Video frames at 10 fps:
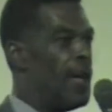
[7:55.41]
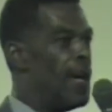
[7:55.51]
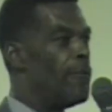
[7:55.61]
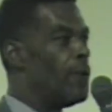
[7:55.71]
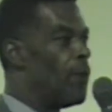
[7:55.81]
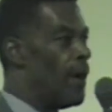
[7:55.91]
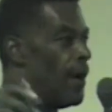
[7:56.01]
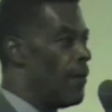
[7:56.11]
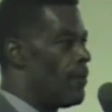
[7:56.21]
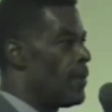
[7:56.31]

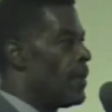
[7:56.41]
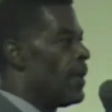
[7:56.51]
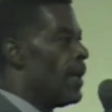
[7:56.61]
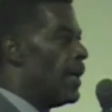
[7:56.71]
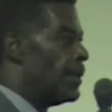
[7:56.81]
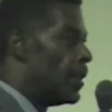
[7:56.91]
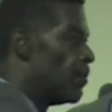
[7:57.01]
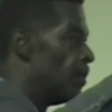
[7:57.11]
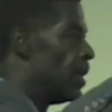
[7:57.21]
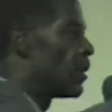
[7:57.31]
everywhere. And
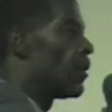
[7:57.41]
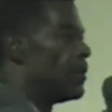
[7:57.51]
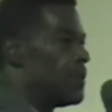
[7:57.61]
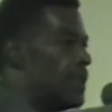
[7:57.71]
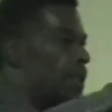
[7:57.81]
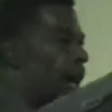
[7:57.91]
them nickels and